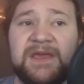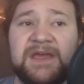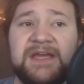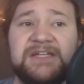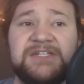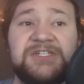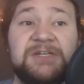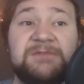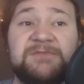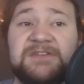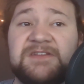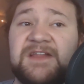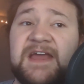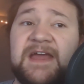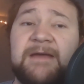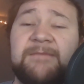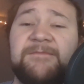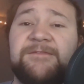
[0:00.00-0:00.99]
His ship
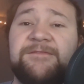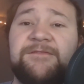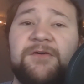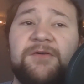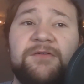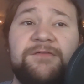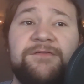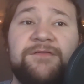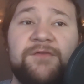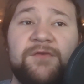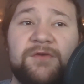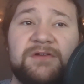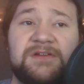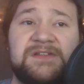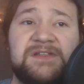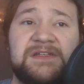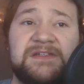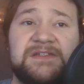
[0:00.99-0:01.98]
slammed full
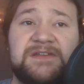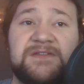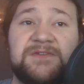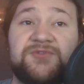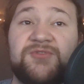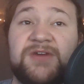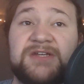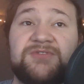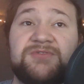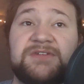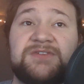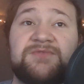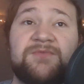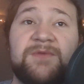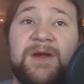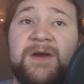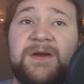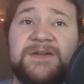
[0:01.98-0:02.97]
force into the treacherous
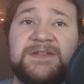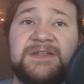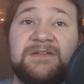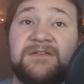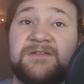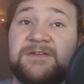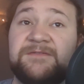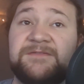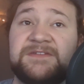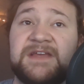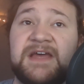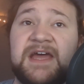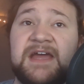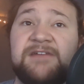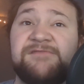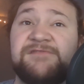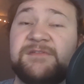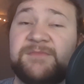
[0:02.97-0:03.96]
rocks and
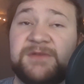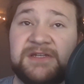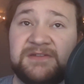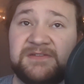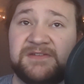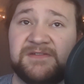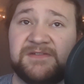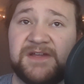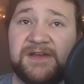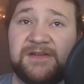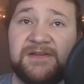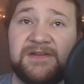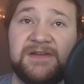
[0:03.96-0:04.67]
cliffside of the peninsula.